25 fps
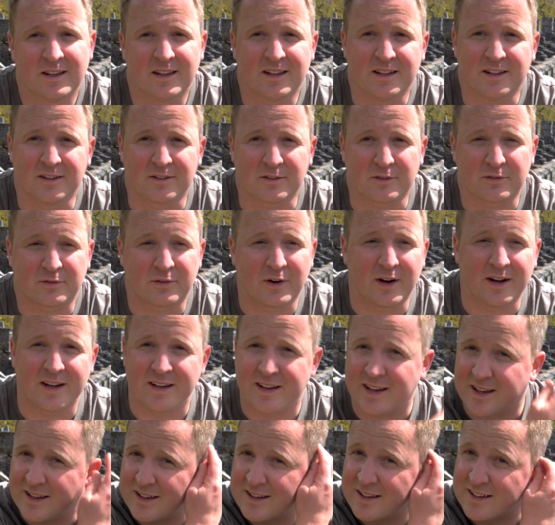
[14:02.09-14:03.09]
it is a
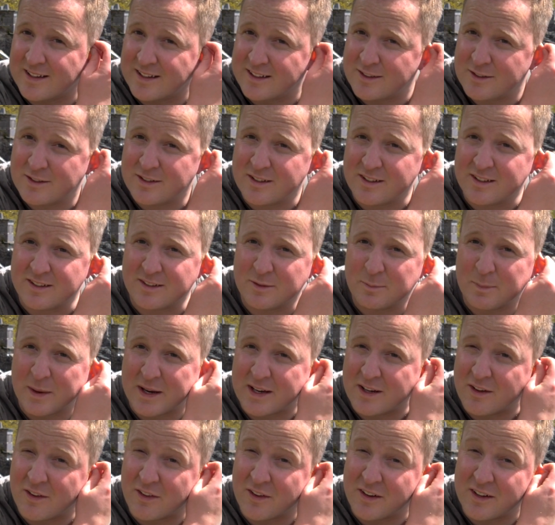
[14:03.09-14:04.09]
Friday and it's
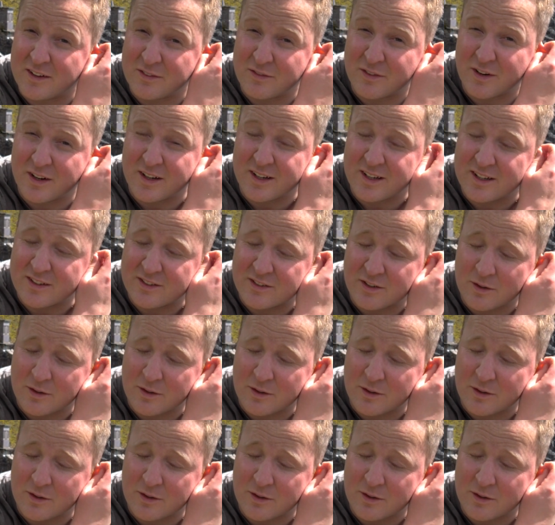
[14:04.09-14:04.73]
Bank Holiday Friday,